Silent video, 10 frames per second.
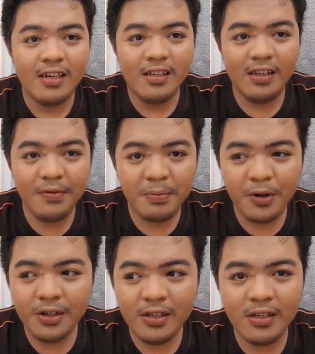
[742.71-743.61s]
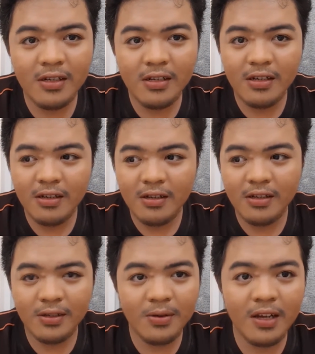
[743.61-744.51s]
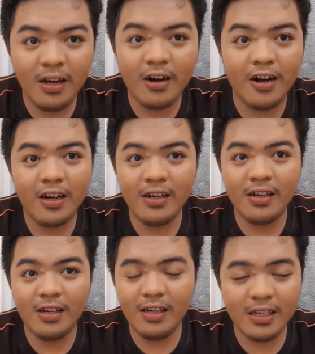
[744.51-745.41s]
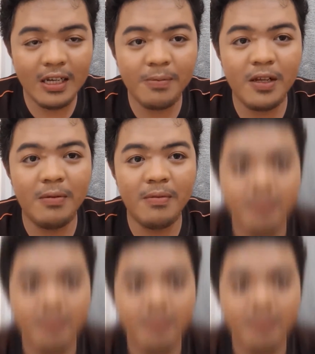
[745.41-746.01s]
Love the person as who they are, and accept them.